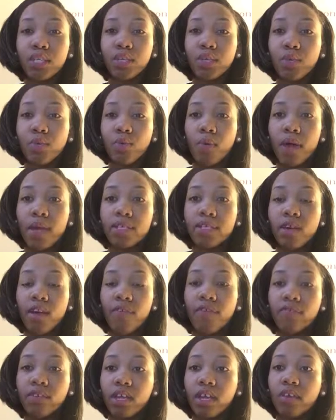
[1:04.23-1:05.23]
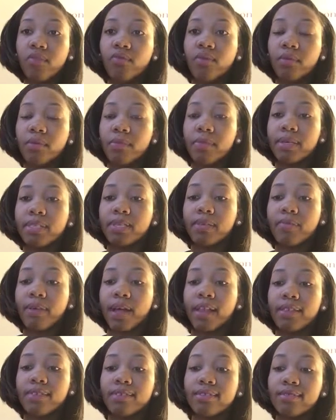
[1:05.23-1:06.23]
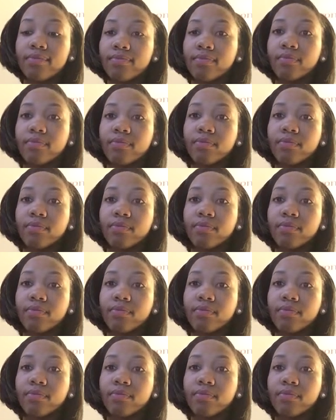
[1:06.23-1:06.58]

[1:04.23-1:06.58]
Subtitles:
in the U.S. are fleeing from domestic violence.